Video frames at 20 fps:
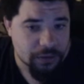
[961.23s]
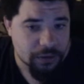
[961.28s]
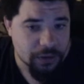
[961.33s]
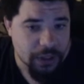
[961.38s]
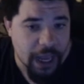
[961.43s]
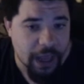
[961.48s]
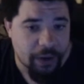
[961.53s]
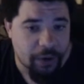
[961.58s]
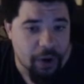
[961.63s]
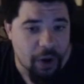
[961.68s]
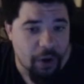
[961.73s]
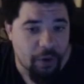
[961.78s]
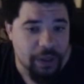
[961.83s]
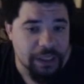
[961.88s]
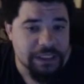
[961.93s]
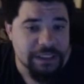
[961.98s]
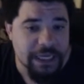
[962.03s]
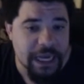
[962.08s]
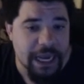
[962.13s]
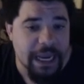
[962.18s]
yeah, no,
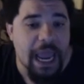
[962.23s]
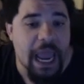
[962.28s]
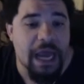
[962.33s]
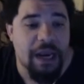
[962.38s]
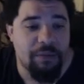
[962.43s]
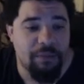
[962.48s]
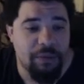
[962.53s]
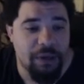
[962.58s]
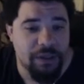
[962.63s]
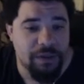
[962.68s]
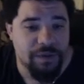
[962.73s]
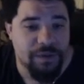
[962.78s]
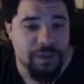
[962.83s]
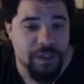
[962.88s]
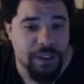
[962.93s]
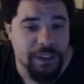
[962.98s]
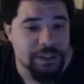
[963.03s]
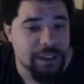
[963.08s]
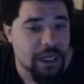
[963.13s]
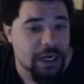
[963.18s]
it's saying enemies.
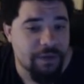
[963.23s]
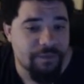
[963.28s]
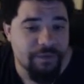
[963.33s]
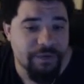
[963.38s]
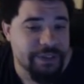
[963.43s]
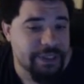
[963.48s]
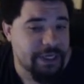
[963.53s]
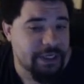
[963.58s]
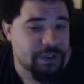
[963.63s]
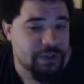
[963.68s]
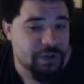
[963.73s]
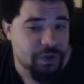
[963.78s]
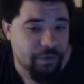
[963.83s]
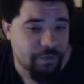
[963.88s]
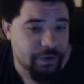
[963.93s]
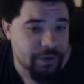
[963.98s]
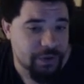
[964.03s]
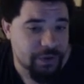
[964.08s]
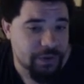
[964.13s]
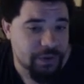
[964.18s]
It's not even saying
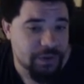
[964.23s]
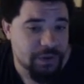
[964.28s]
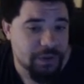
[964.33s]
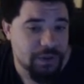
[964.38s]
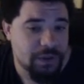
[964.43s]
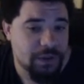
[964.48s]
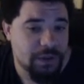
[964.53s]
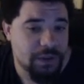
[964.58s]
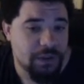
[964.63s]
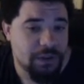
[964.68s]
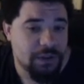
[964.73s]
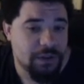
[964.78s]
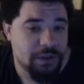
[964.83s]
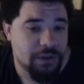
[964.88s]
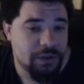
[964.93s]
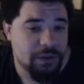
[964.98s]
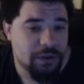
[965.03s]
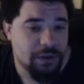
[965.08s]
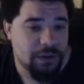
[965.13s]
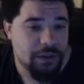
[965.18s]
servants.
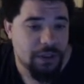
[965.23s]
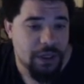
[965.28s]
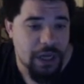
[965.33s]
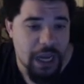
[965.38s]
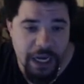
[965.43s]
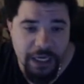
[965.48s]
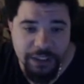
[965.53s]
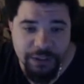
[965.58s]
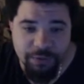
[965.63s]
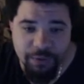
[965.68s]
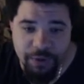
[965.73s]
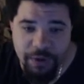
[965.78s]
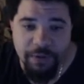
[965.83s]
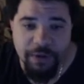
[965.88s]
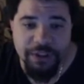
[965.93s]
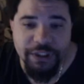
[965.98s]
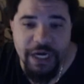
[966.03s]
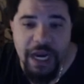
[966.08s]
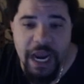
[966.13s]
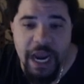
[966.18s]
And it's pretty
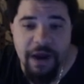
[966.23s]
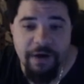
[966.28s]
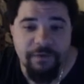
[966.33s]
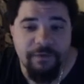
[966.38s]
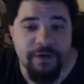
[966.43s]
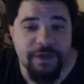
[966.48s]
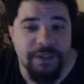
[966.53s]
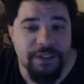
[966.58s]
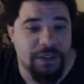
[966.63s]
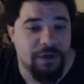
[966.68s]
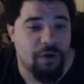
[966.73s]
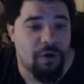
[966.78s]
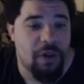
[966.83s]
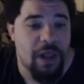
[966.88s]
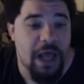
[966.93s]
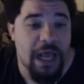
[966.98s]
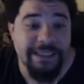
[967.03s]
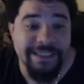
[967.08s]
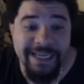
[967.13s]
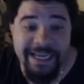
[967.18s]
much every single
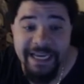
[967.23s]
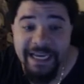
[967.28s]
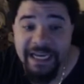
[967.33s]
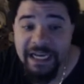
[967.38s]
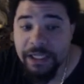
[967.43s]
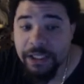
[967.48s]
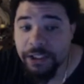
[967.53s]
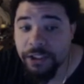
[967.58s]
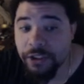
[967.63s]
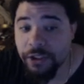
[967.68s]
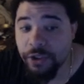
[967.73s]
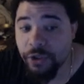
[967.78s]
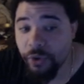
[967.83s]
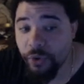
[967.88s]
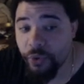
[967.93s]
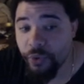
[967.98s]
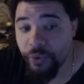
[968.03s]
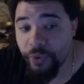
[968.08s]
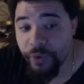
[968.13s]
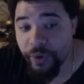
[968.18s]
class,
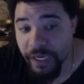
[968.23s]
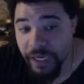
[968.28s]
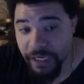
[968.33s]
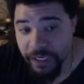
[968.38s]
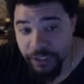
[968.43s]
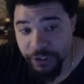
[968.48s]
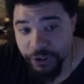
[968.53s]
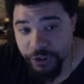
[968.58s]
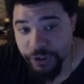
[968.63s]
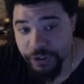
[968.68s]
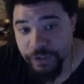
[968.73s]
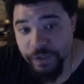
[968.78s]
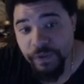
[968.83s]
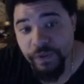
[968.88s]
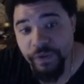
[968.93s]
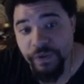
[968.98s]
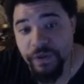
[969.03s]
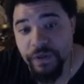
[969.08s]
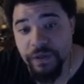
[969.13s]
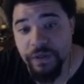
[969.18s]
including
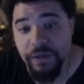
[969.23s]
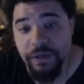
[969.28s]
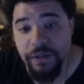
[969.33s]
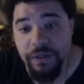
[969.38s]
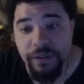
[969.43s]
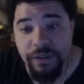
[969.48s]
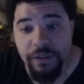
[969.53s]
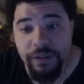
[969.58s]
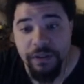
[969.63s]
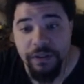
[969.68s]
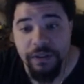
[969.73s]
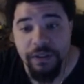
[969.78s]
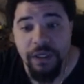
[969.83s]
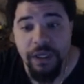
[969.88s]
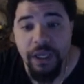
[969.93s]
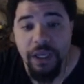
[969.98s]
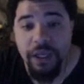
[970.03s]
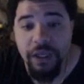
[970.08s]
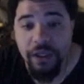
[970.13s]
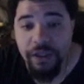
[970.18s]
Shielder.
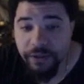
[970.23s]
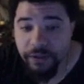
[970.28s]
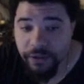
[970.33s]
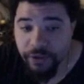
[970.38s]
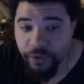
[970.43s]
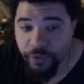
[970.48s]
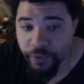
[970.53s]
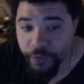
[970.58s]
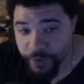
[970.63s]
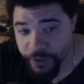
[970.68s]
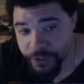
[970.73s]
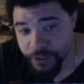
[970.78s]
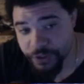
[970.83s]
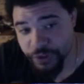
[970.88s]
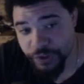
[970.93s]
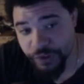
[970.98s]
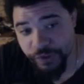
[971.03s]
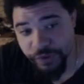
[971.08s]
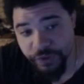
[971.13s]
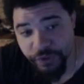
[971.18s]
Including
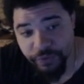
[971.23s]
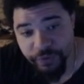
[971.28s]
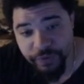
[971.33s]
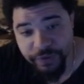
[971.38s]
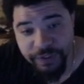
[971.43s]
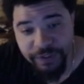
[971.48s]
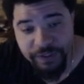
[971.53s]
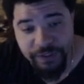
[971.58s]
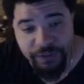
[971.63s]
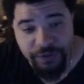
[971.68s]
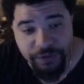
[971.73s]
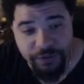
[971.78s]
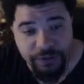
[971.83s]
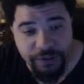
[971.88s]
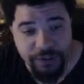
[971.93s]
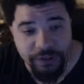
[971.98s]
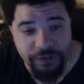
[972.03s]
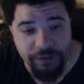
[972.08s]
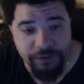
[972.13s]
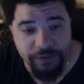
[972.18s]
Shielder, which is
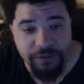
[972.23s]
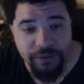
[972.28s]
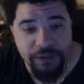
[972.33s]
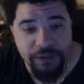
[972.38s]
interesting